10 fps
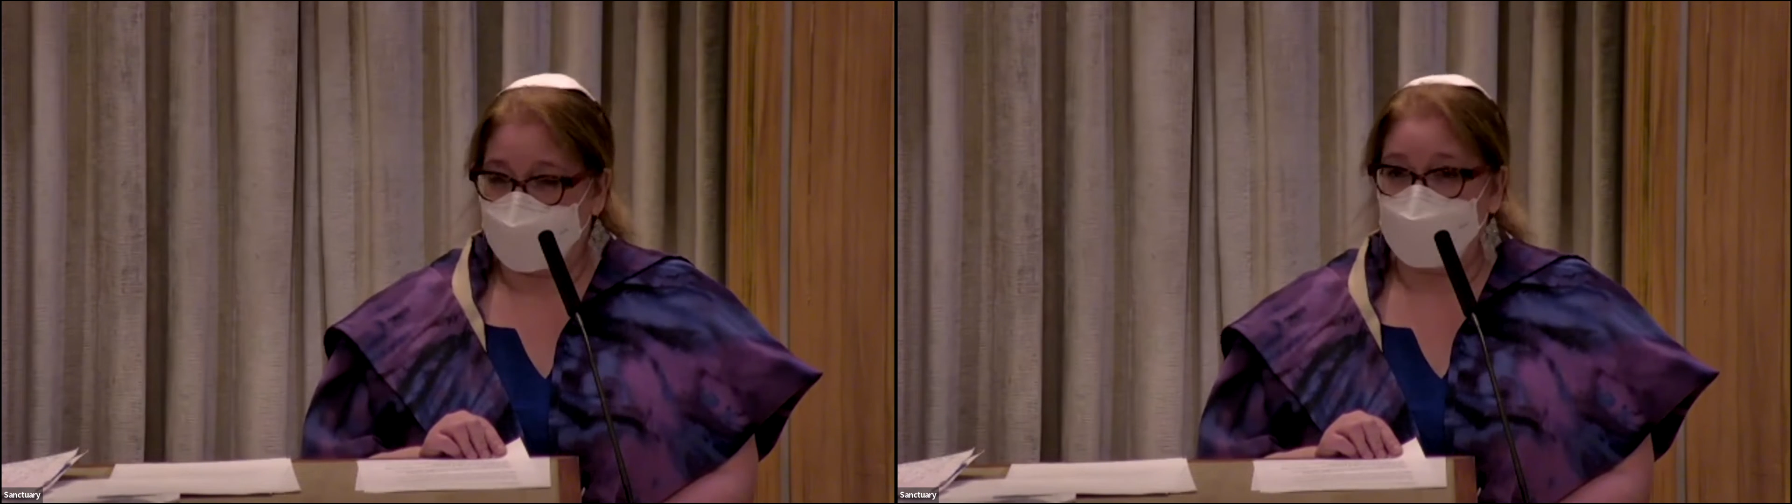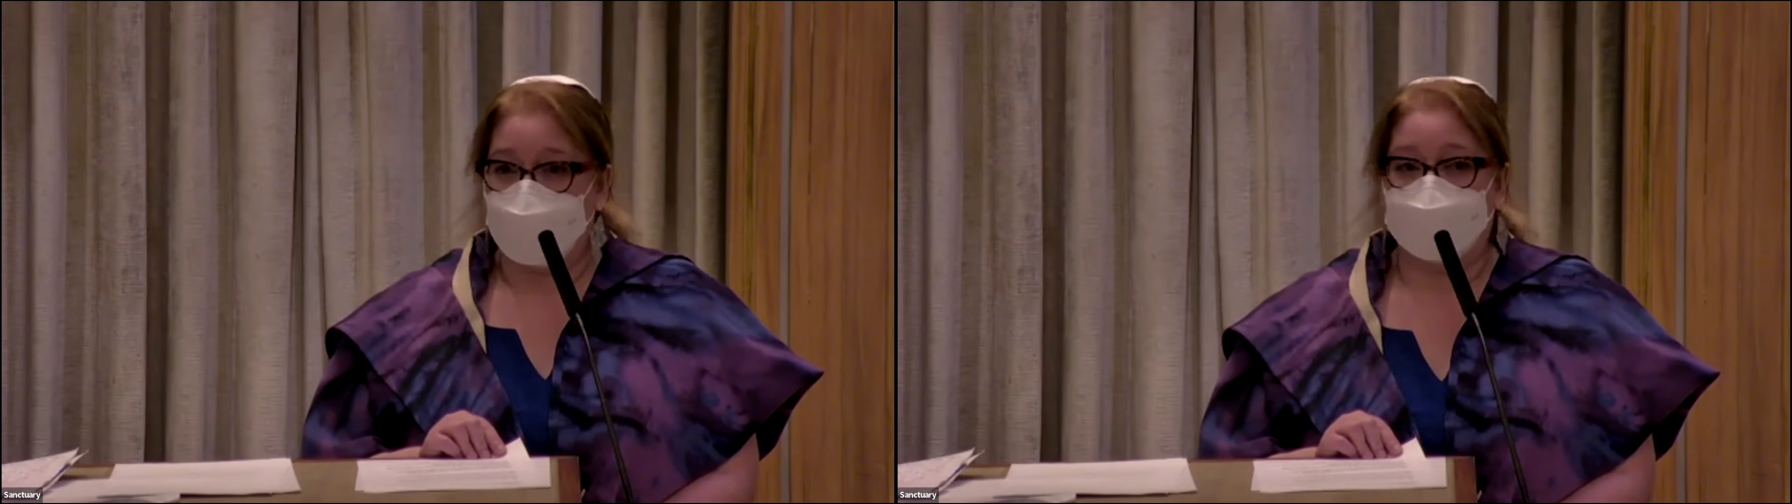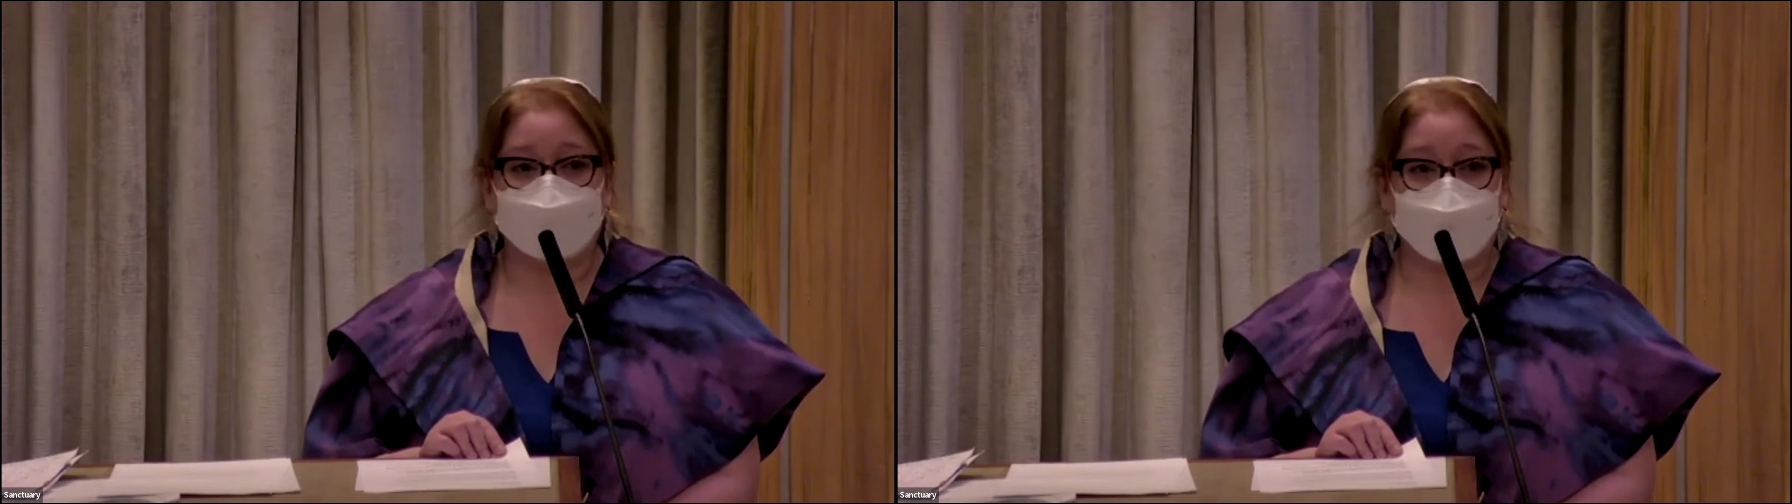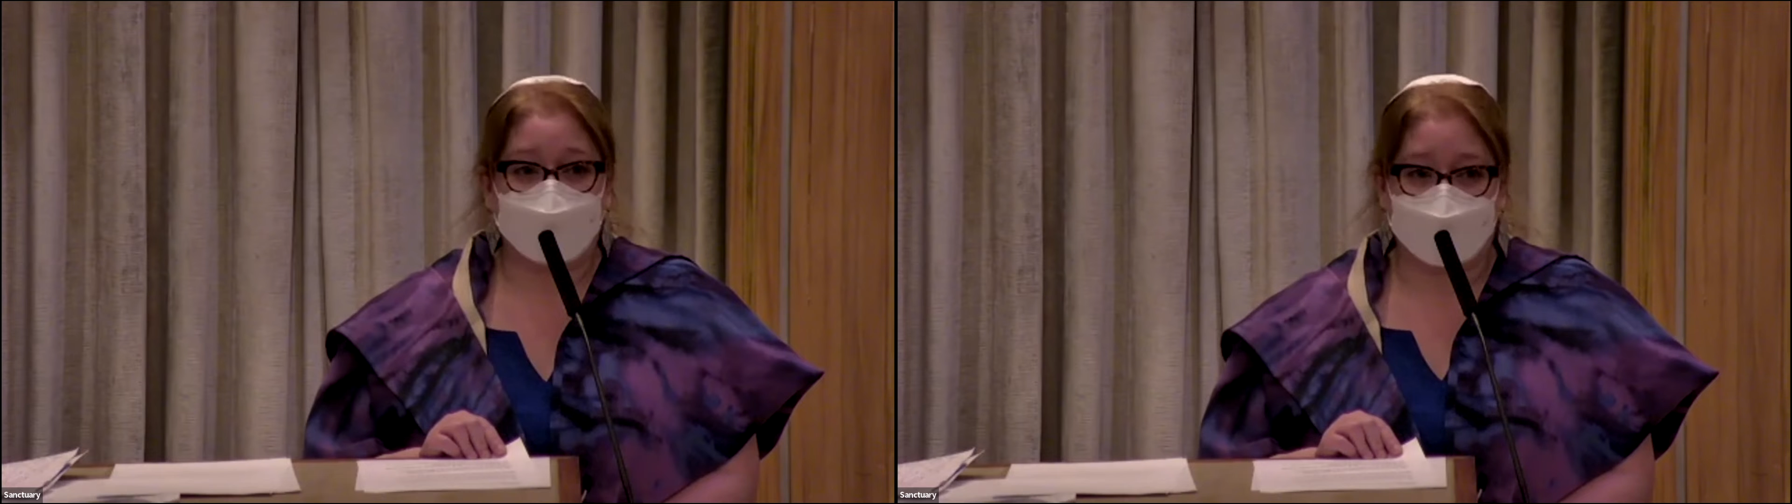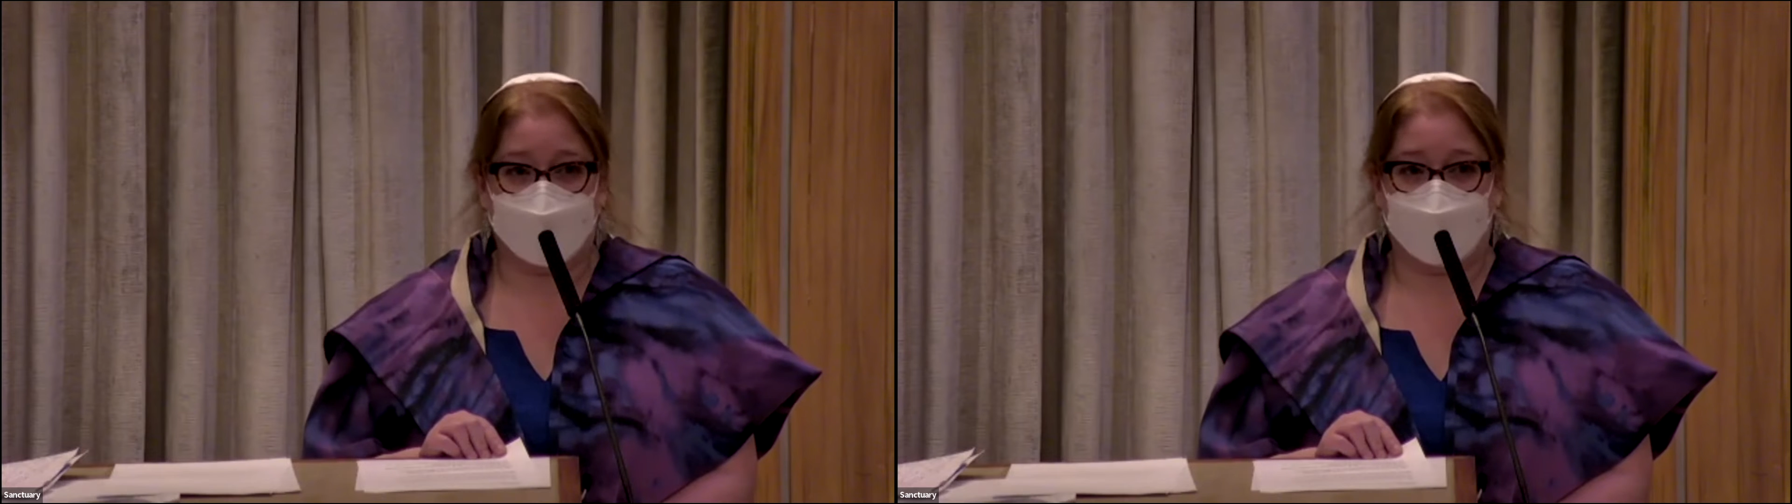Our
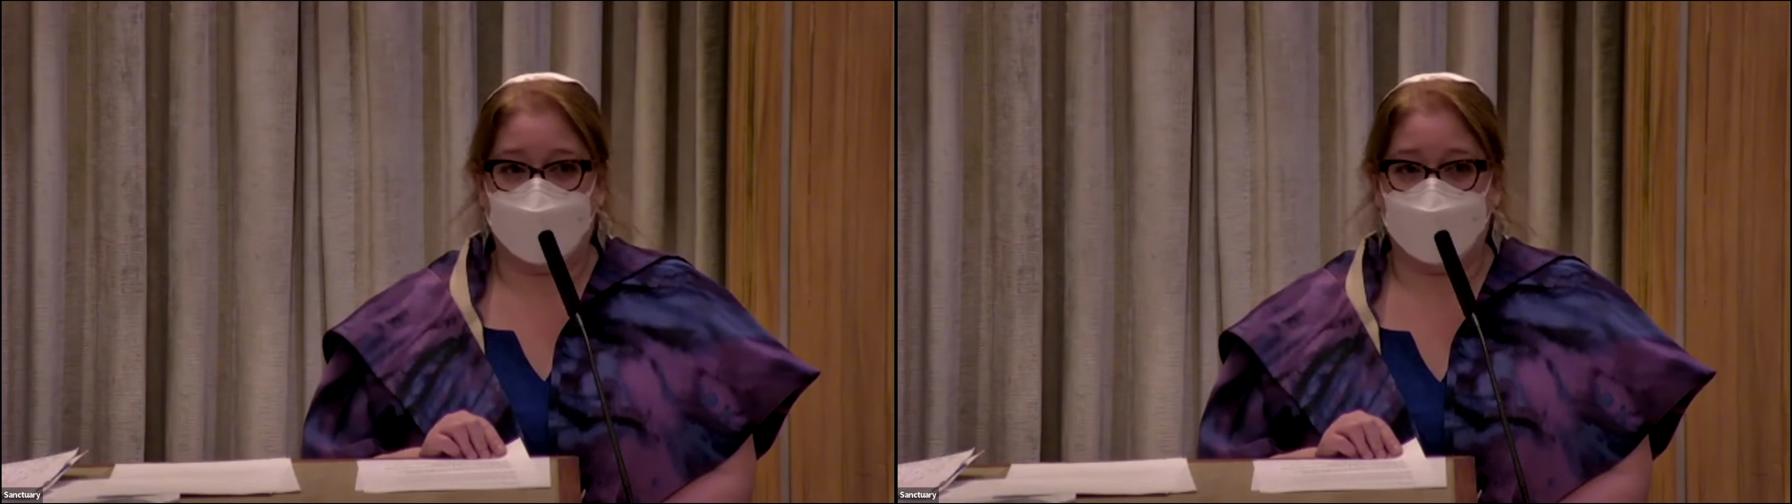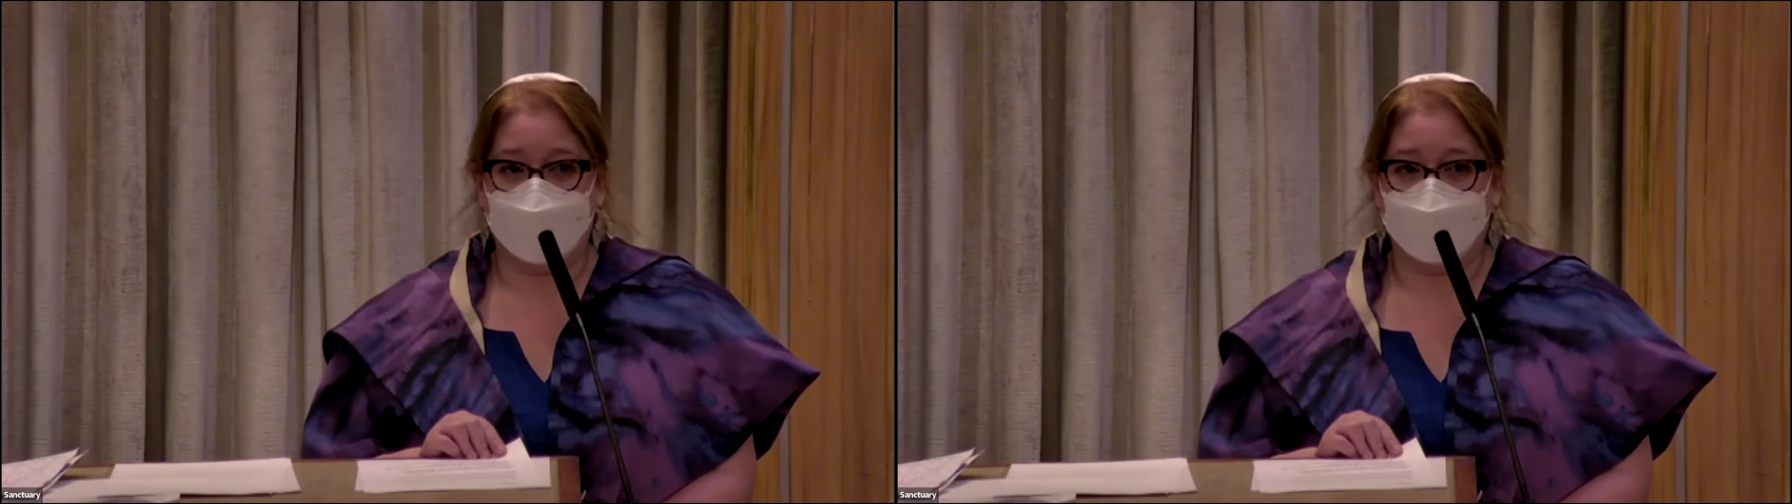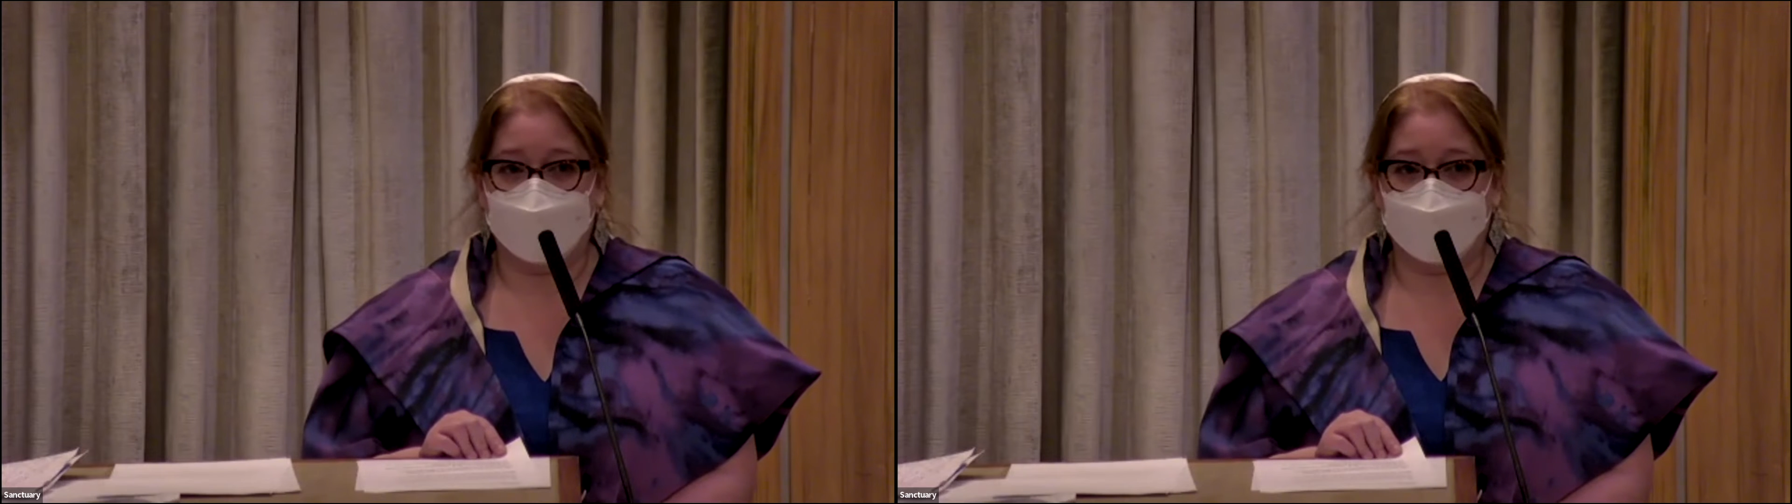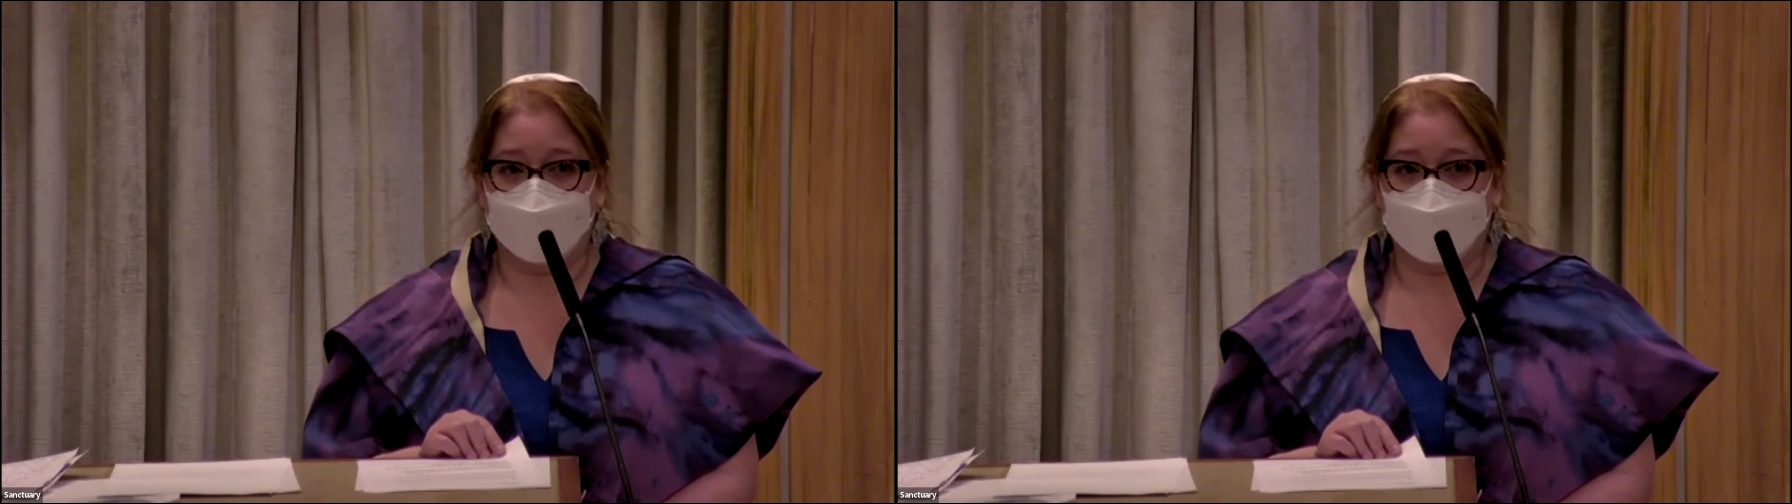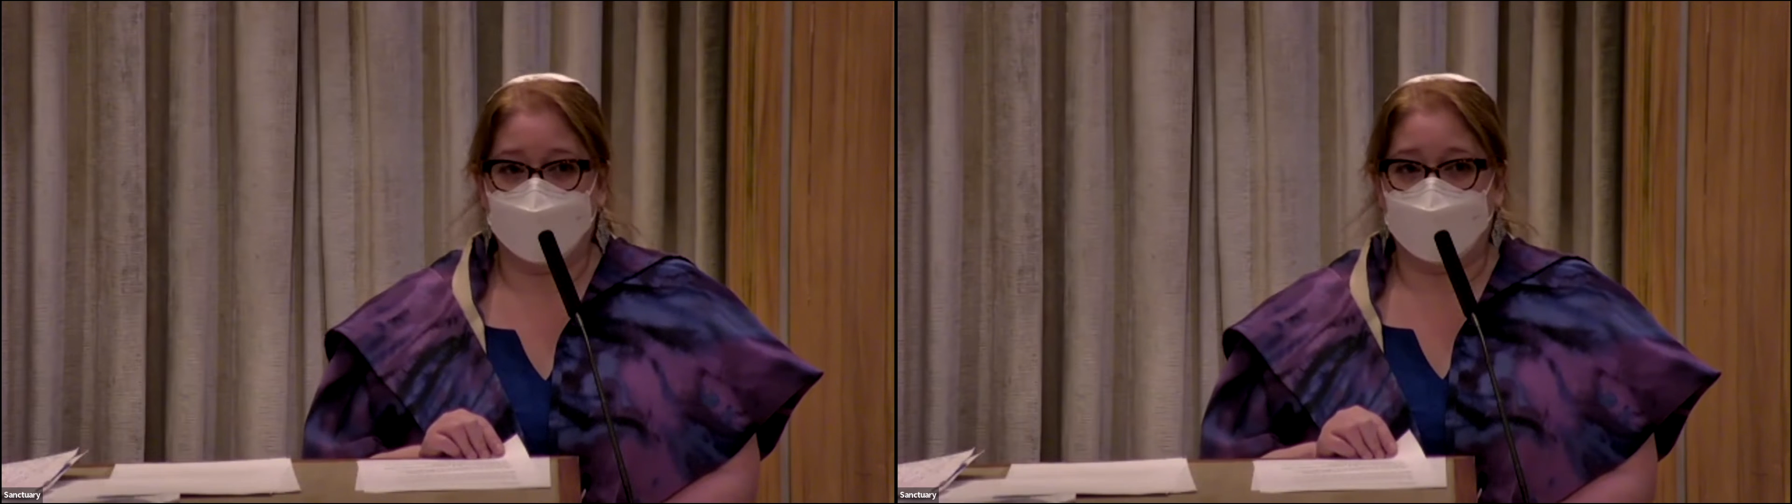safety,
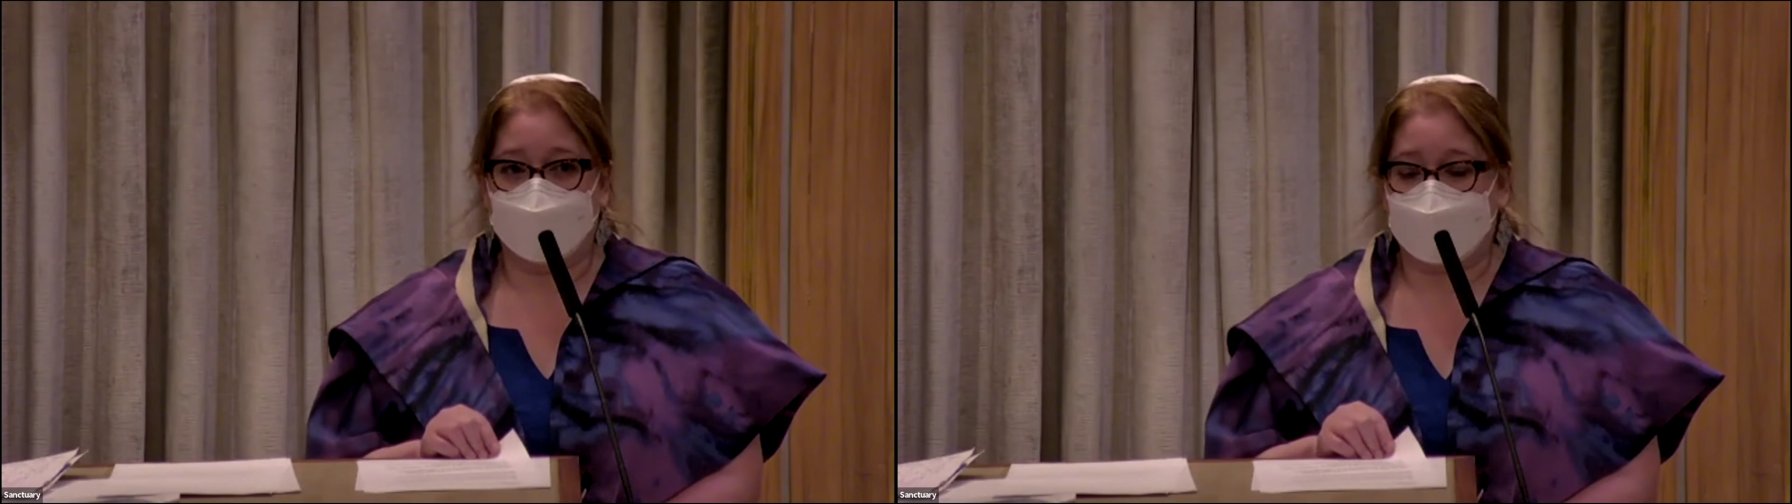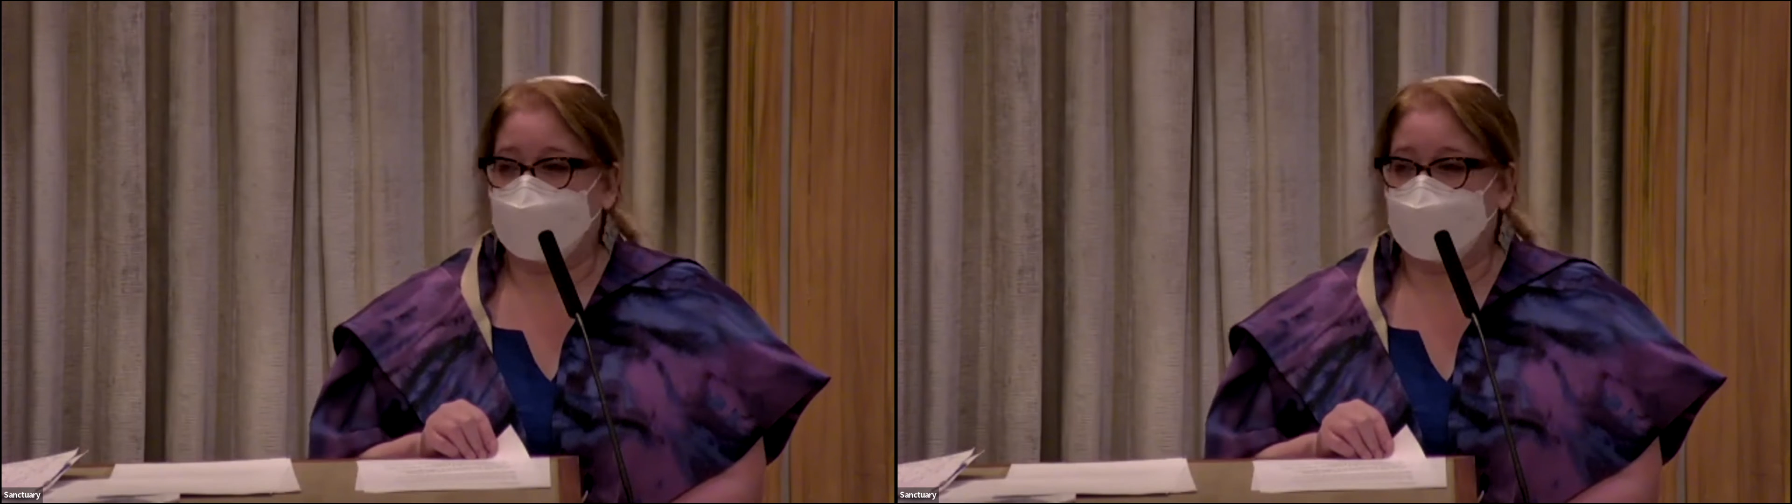is